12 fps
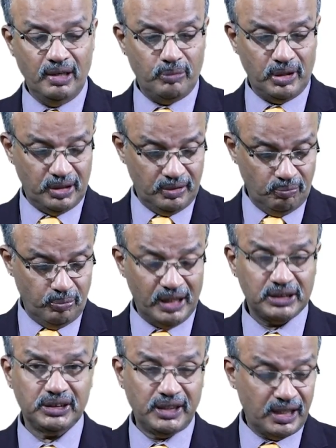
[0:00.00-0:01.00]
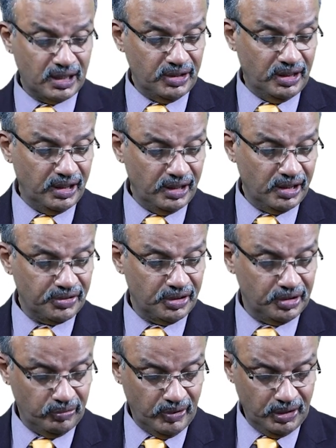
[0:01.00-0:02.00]
But breast and other areas, it
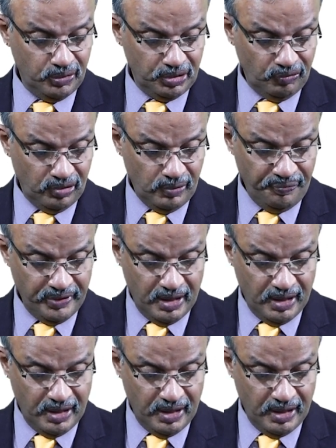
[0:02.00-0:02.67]
is very useful.